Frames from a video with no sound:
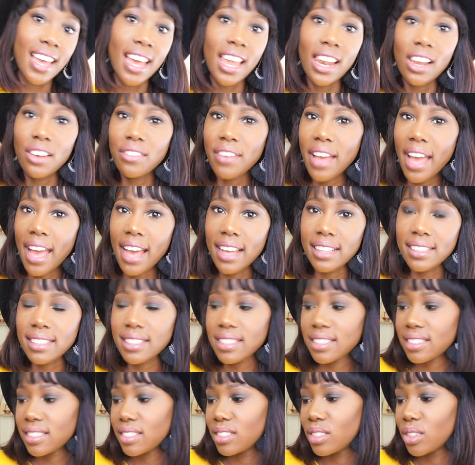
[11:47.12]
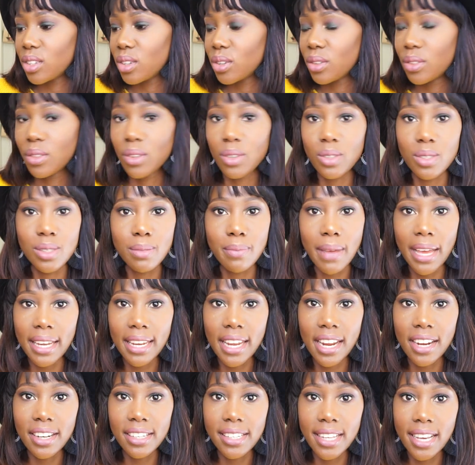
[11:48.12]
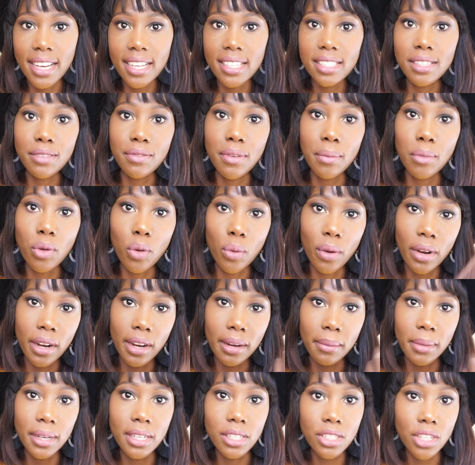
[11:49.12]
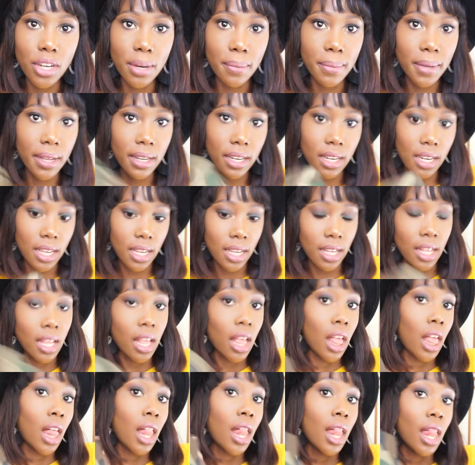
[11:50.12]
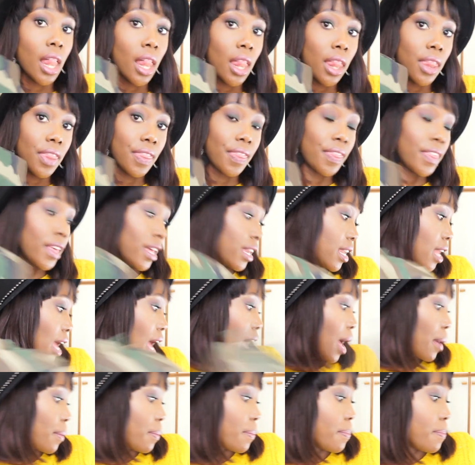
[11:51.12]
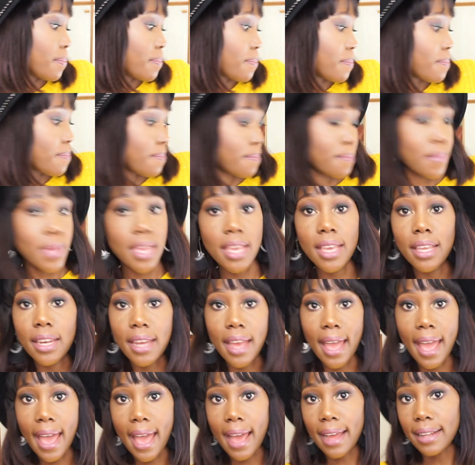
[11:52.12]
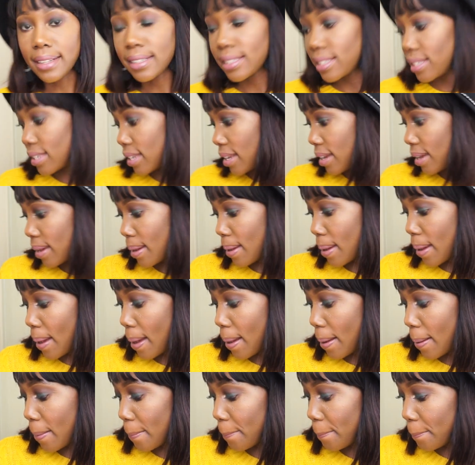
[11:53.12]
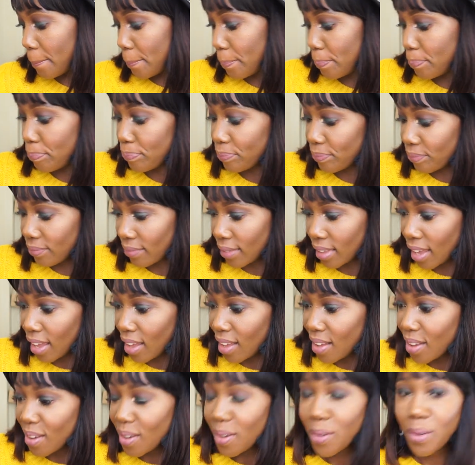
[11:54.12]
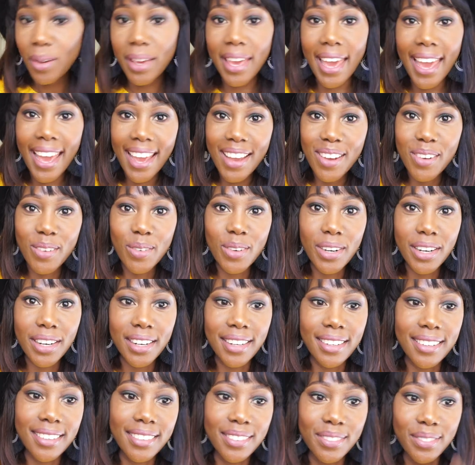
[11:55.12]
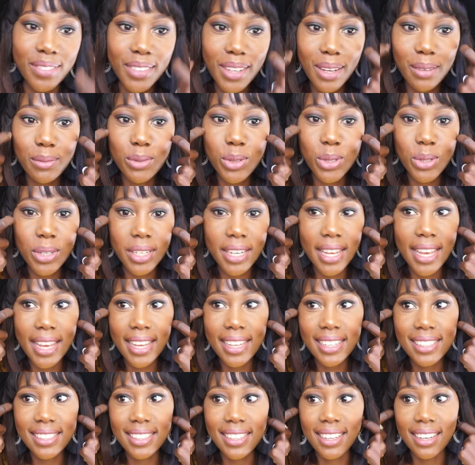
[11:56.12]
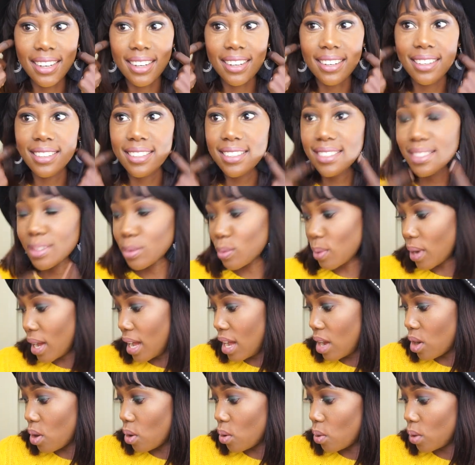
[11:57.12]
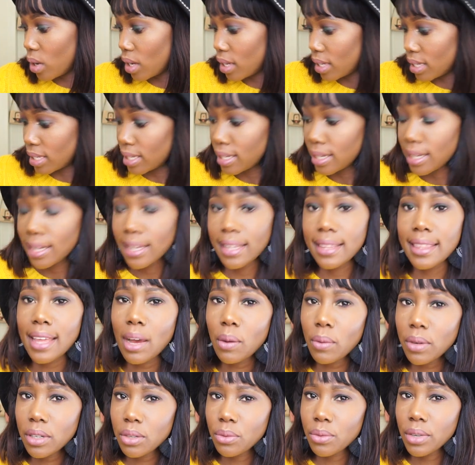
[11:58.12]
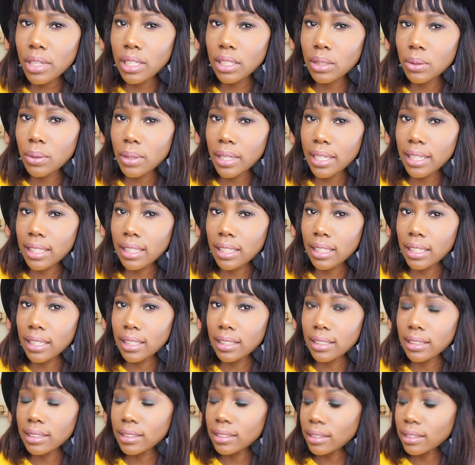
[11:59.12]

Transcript: I love hats, you know, on those bad hair days, if I'm not wearing my turban, then I'm in a hat. Okay, we've come to an end, guys. Wow. That went really quickly.